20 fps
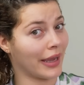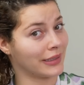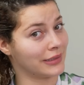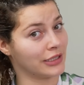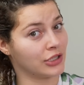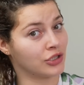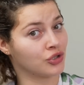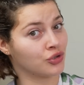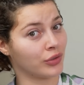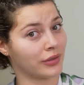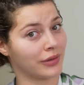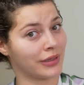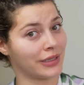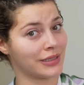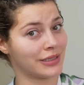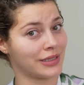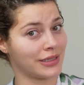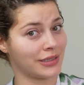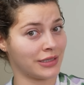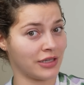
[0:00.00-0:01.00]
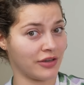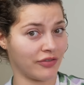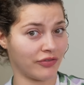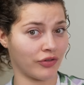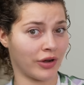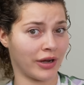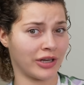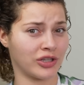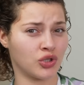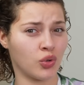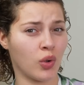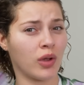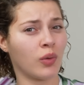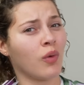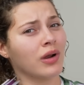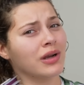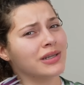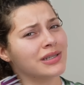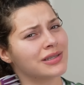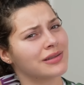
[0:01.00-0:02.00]
I did treat this different. So I
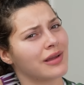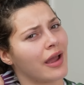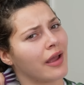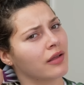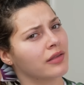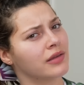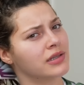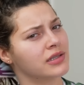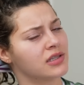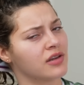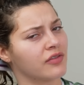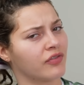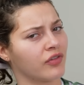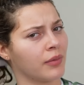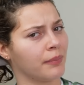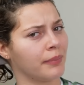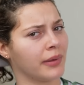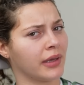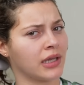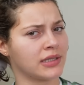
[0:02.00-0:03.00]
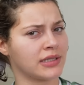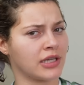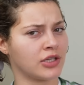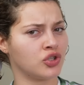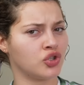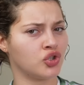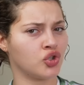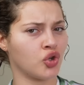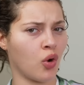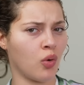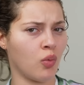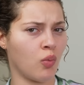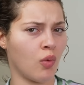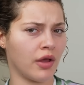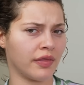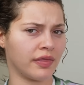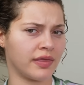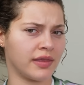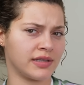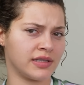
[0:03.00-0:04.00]
wanna style this different because I don't
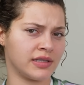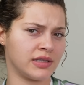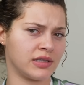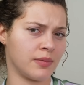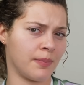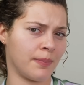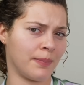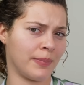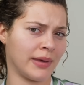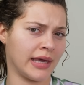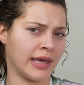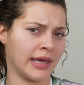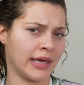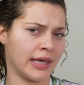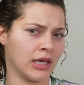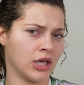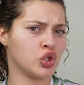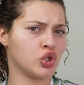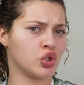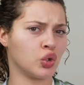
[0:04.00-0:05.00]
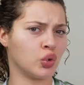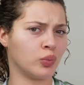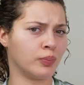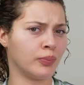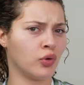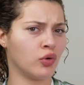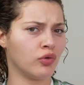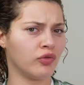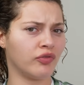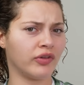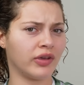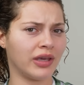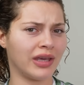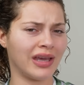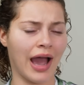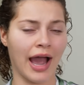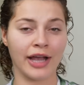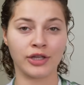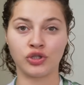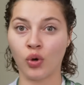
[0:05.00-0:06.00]
want this to be too poofy.
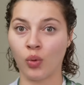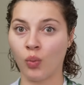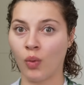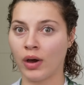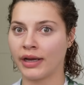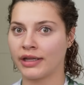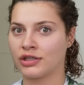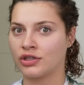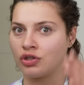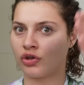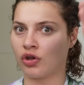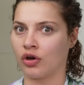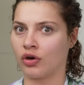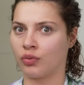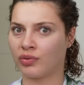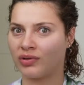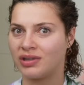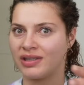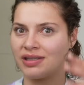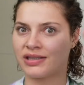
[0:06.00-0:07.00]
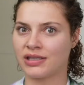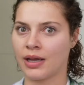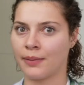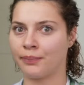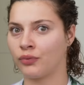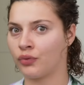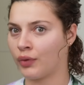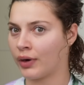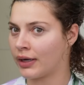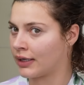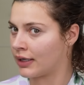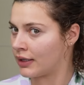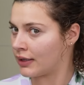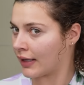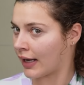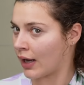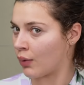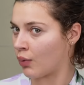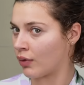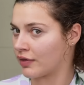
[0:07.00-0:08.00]
I don't want it to look really separated.
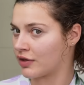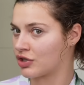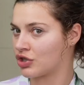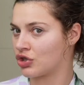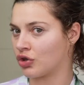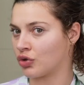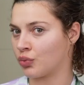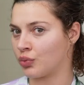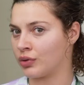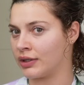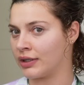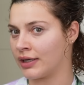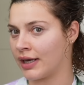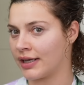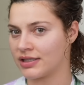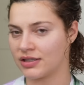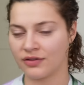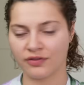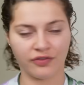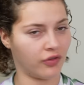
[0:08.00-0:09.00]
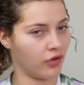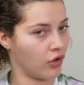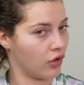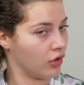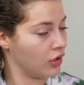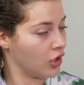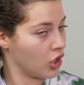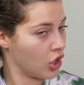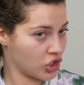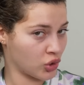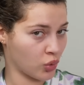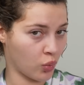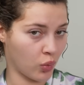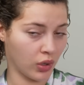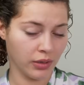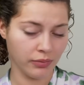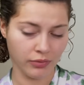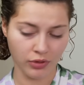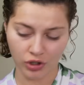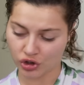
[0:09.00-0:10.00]
Like I want this to look really nice and full. So
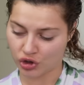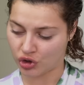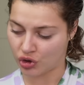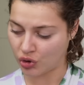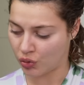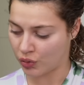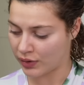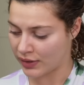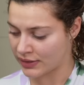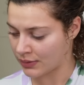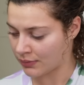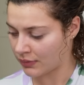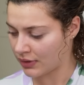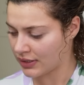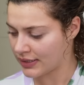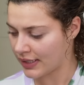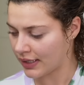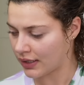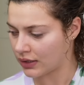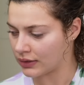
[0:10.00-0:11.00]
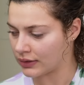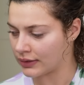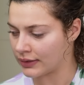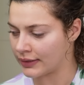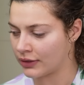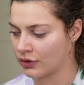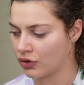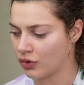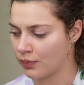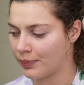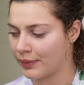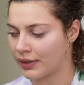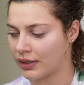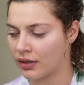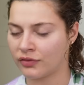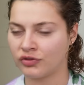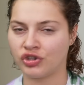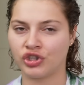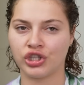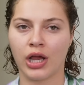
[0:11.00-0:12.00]
what I'm gonna do is I'm gonna take a little bit
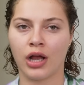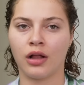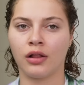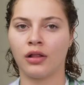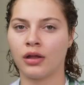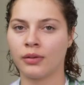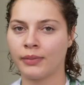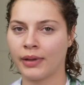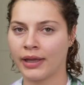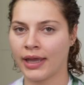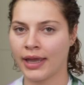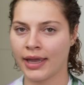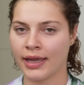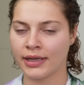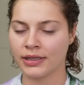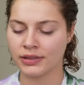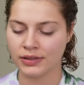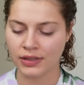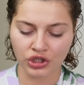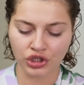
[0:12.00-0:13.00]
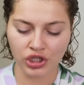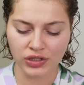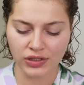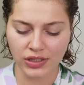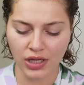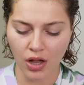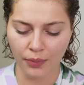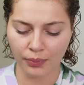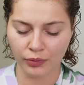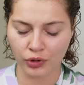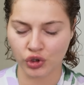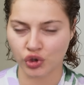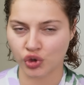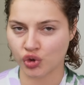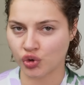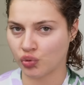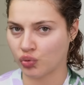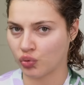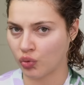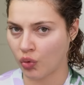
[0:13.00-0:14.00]
of gel on my hands just to help
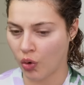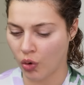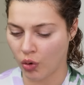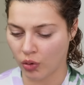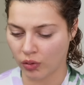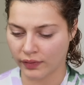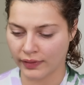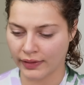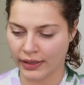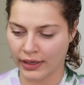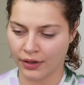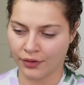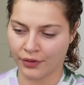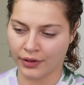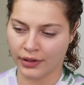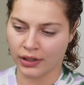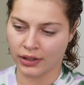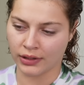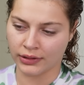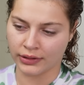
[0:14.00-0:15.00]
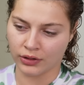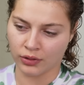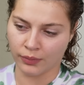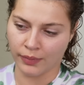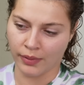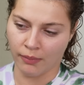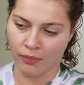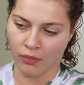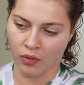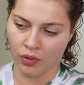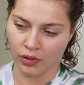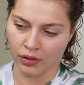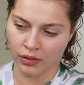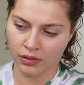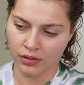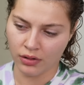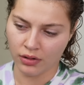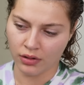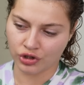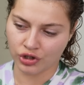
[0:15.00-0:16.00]
control the area a little bit
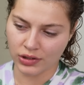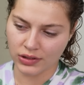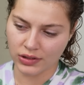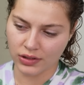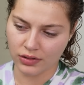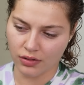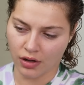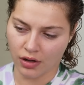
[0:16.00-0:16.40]
more. Just